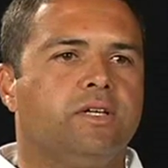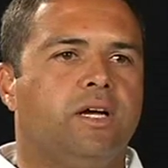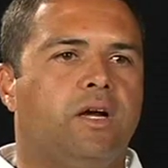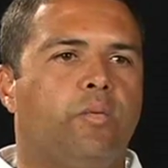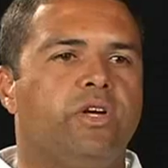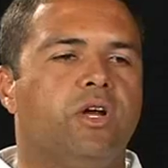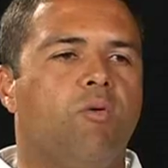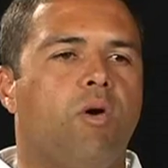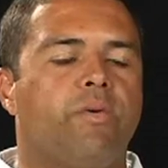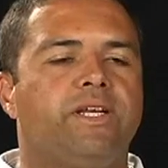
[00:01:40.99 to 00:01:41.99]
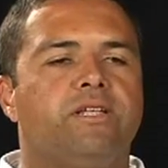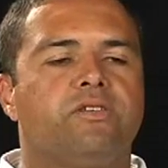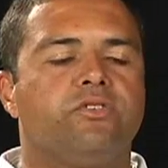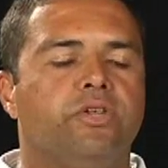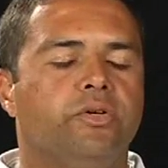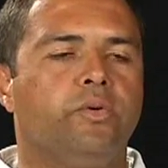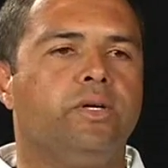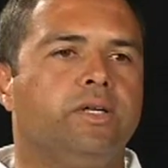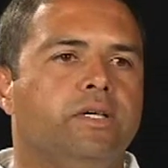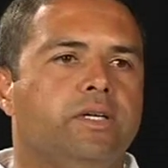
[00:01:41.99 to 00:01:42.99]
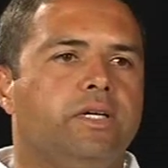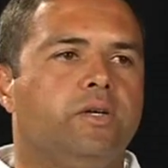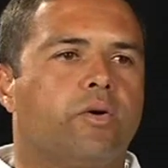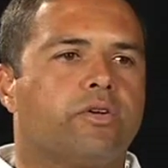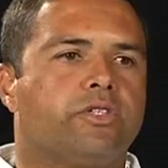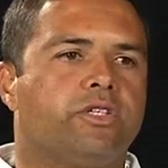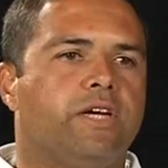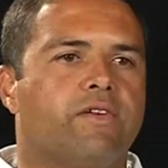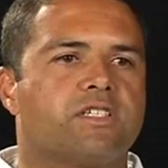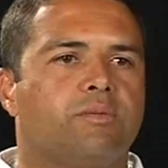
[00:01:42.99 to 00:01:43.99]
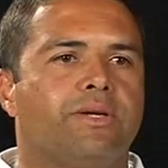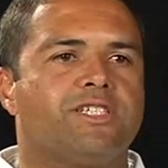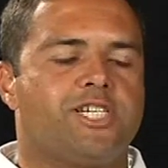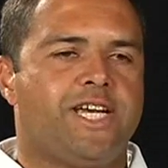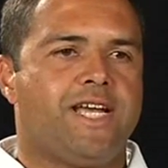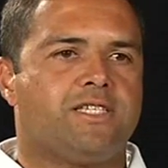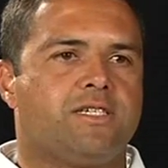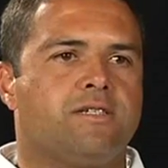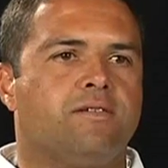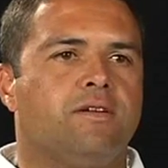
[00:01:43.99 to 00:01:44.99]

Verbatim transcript: Uh, we know what we need to do in order to give us the best chance,